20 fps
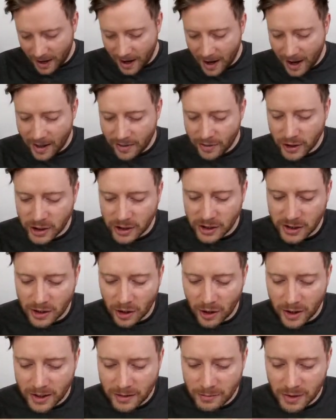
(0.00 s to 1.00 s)

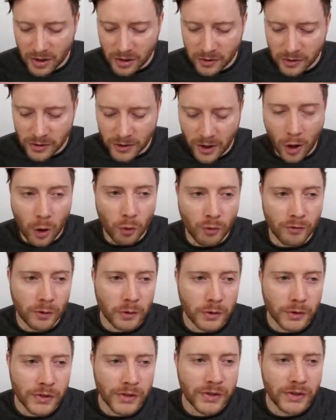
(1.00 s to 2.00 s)

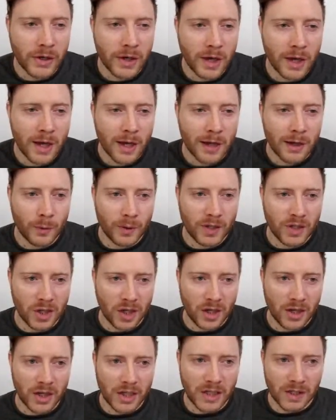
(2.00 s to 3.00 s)
ovals, which
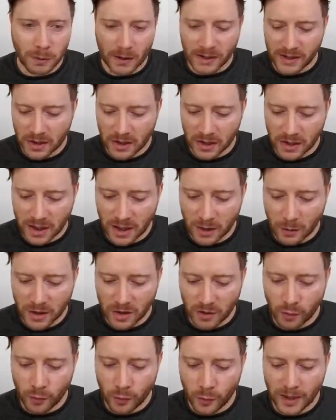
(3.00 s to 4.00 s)
are these ones just here,
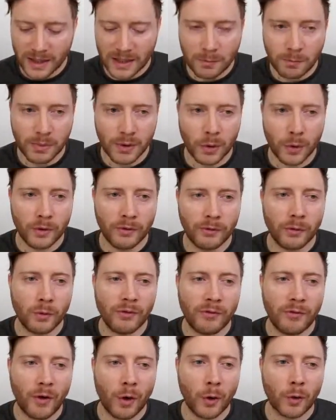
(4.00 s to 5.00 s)
which are really beautiful
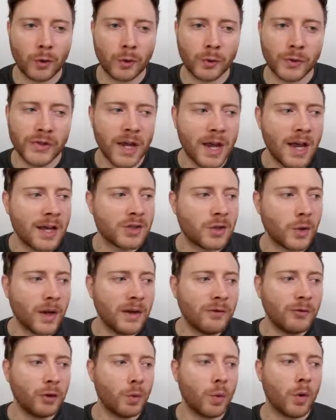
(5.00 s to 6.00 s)
focals. So
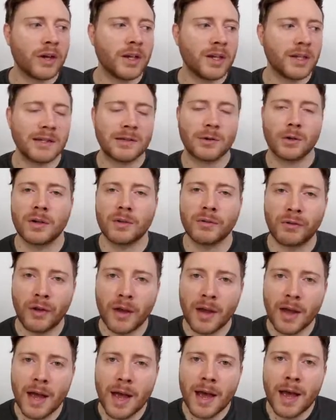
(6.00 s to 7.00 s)
if you want to sort of,
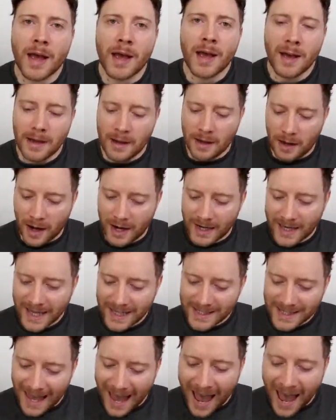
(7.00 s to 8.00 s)
I
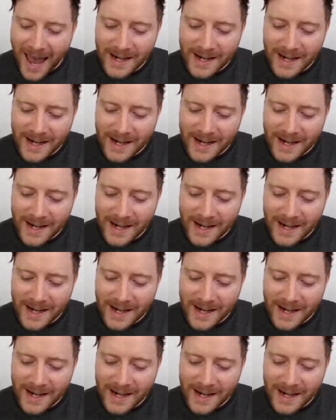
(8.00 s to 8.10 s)
guess,